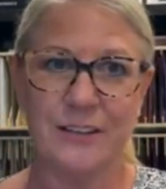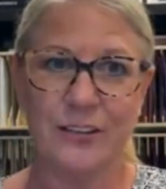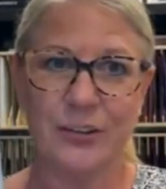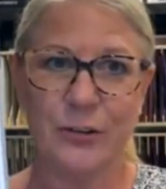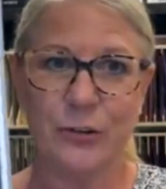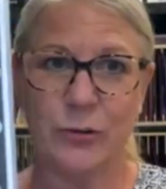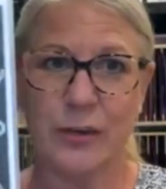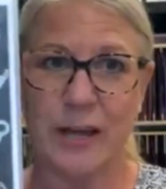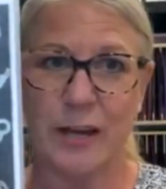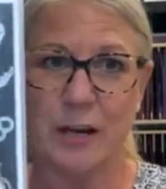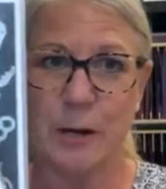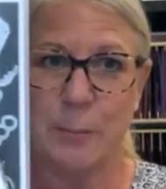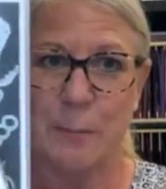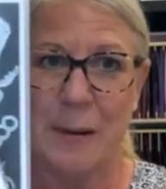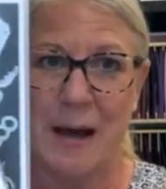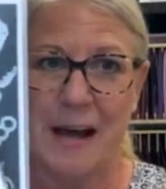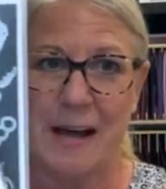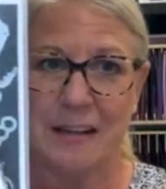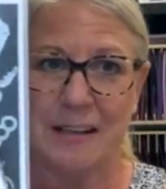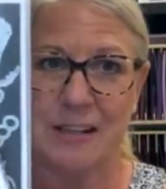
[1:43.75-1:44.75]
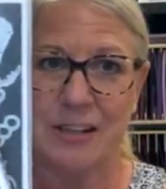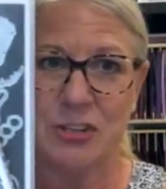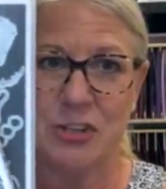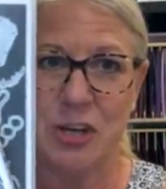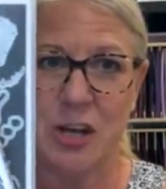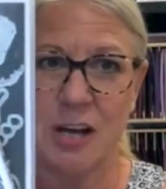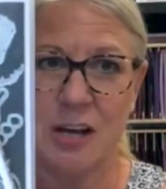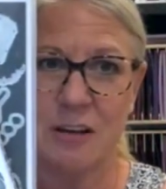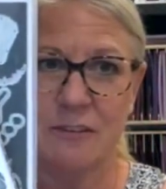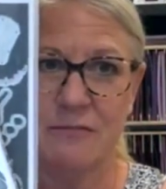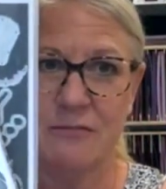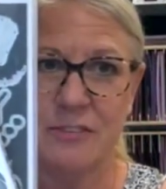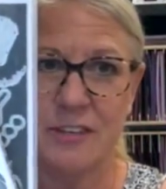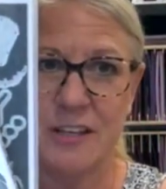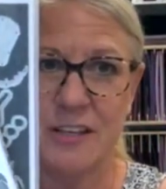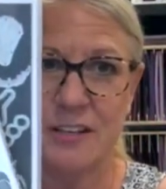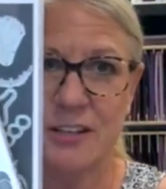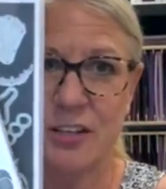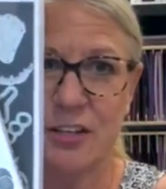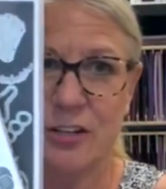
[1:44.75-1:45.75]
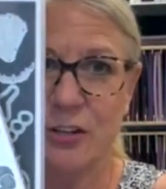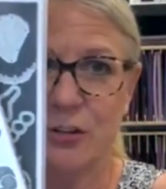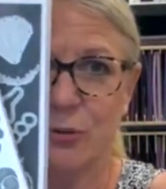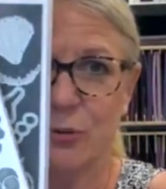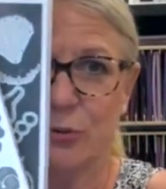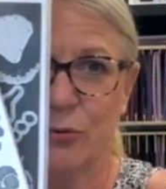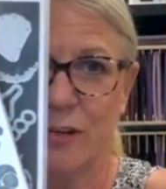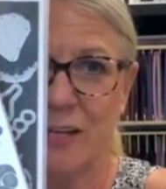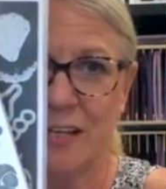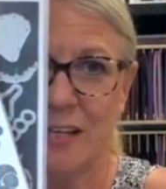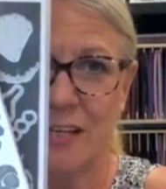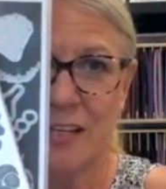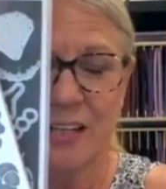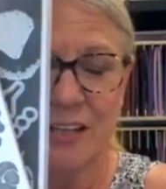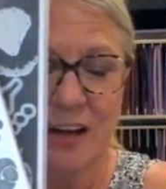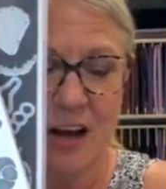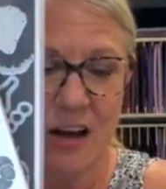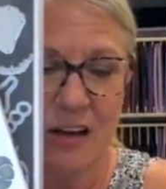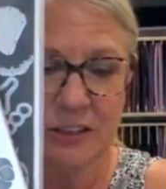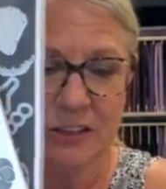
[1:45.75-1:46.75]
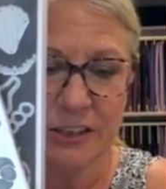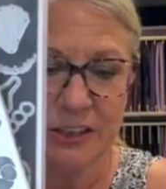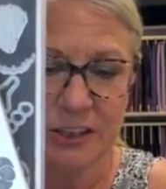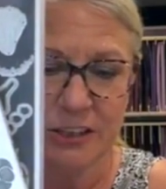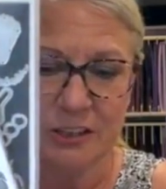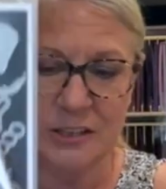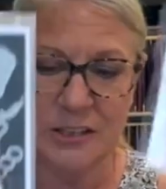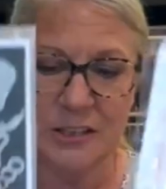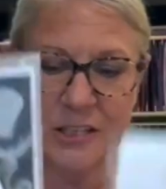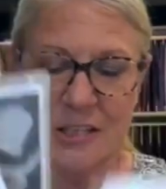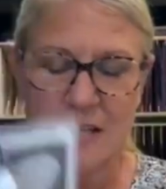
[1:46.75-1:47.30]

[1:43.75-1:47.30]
You'll get a package of the new In Color